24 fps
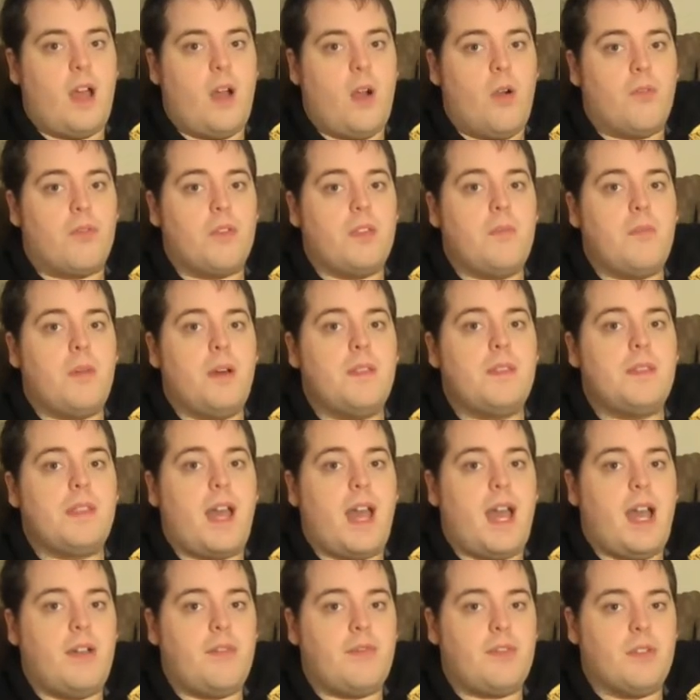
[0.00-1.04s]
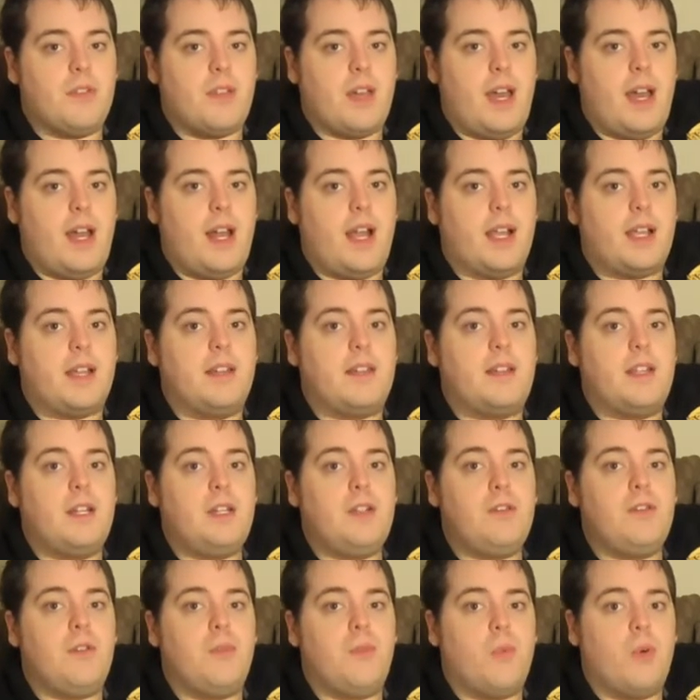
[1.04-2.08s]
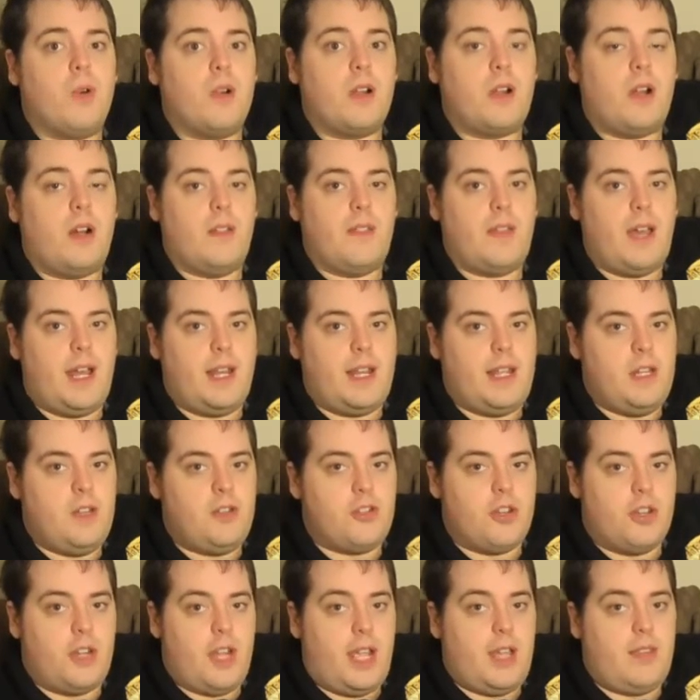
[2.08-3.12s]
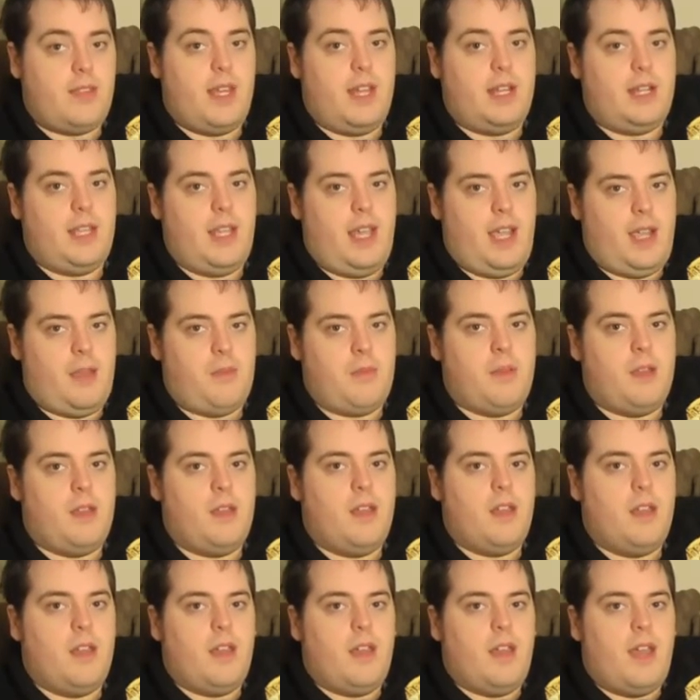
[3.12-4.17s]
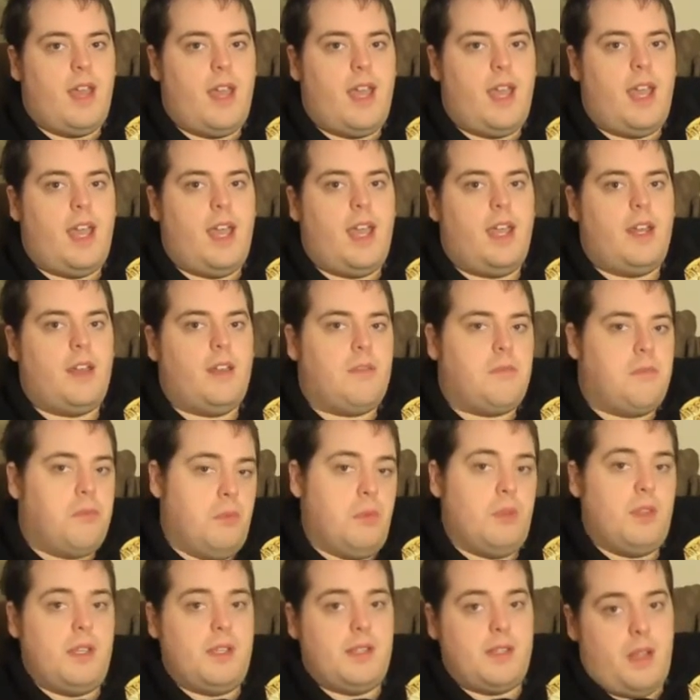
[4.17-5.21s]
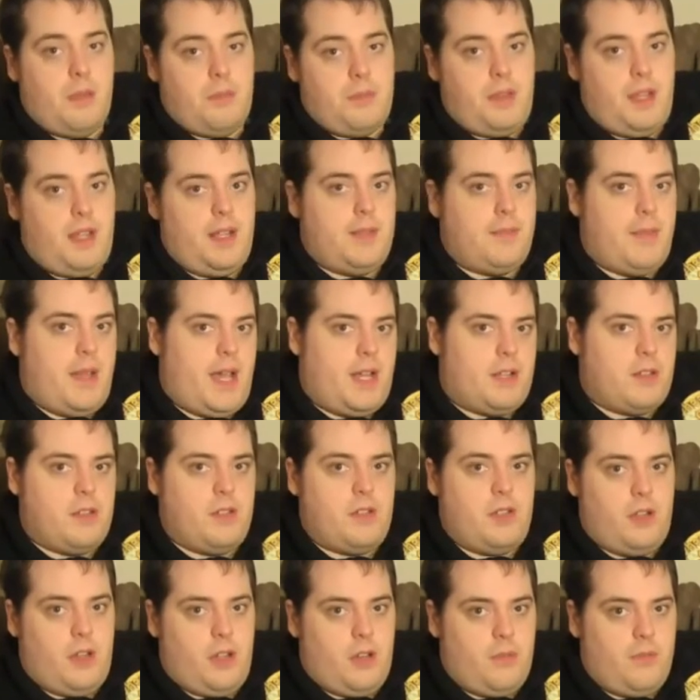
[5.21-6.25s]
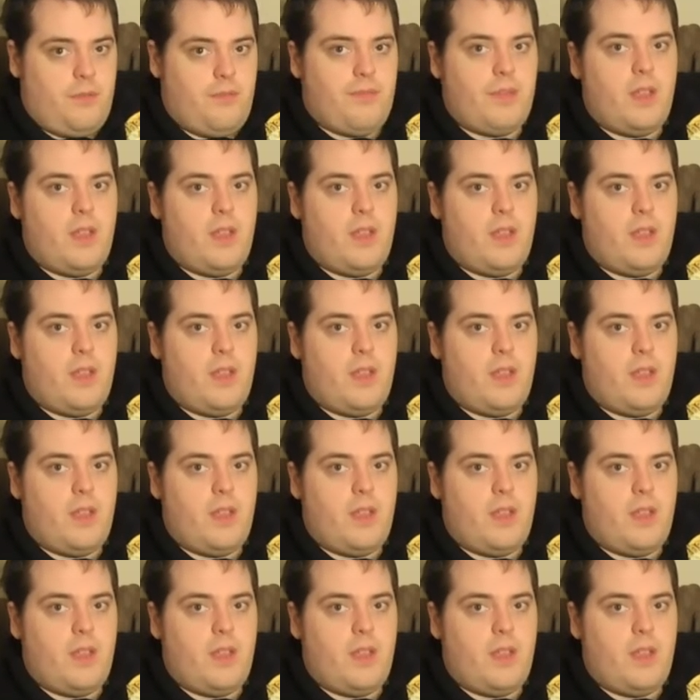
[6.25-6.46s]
Over the months after that, I continued to work on that engine and that game, and release updates, patches, you know.